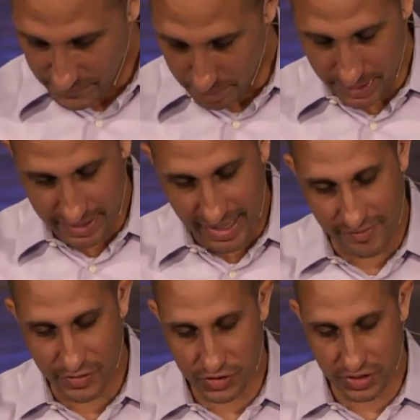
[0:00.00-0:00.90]
But they
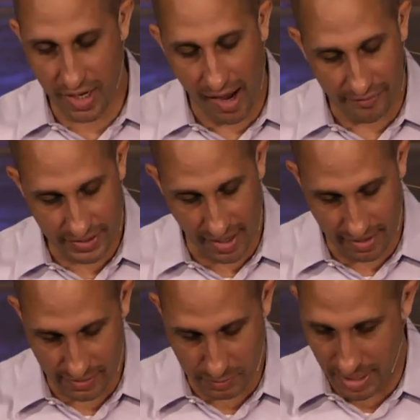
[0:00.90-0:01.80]
have scoffed at
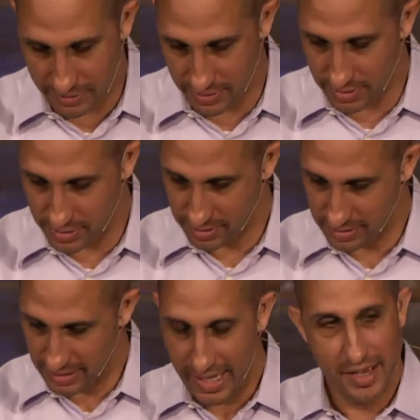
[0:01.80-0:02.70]
his message.
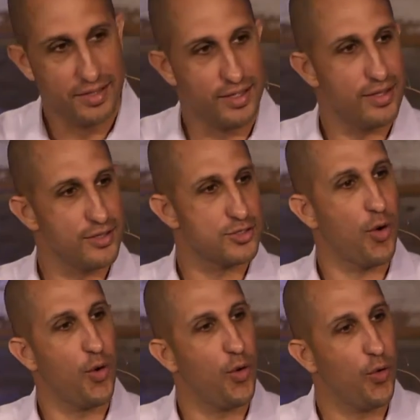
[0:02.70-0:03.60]
This
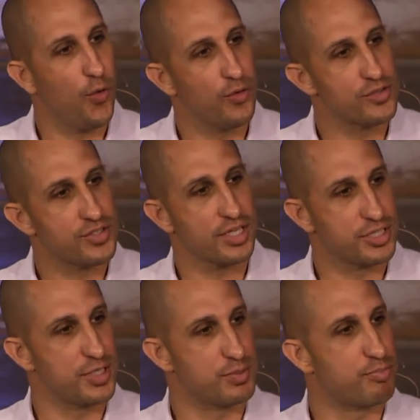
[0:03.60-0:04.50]
whole
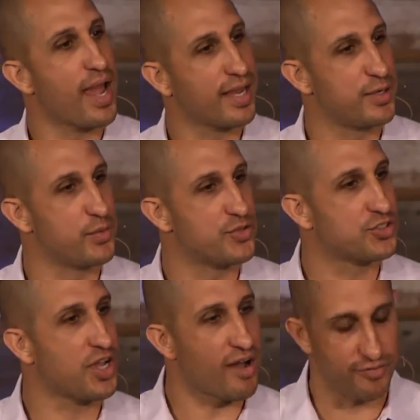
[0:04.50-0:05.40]
section is bracketed with
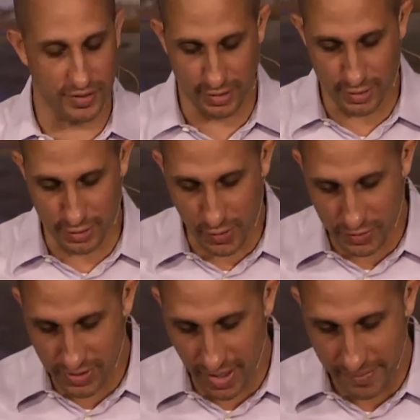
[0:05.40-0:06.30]
scoffing. Did you
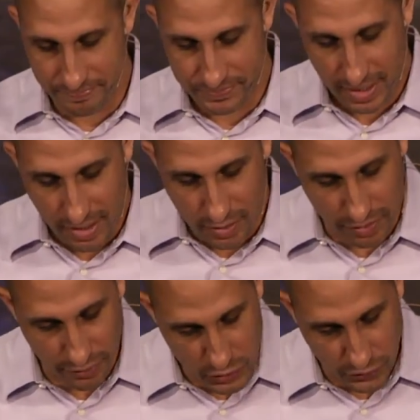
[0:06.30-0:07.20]
notice that? Look
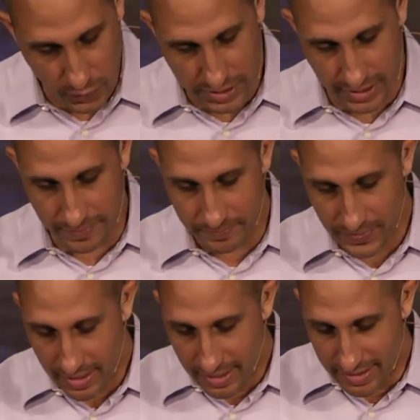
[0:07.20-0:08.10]
at verse 14.
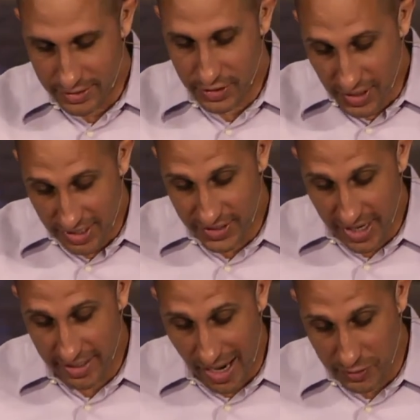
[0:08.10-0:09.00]
This is
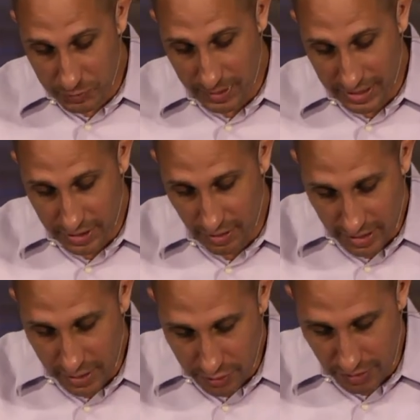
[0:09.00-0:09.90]
Isaiah now speaking to the
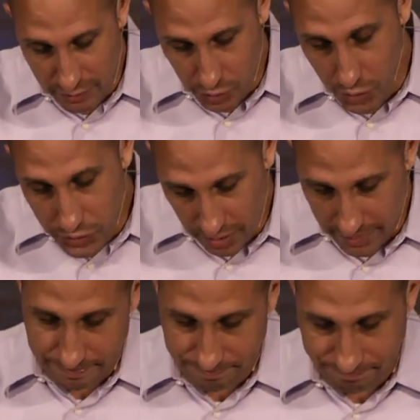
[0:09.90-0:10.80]
leaders of
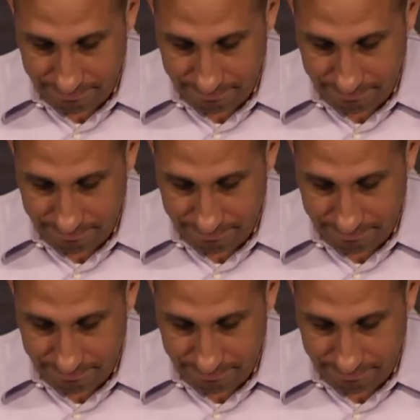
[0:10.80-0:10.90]
Jerusalem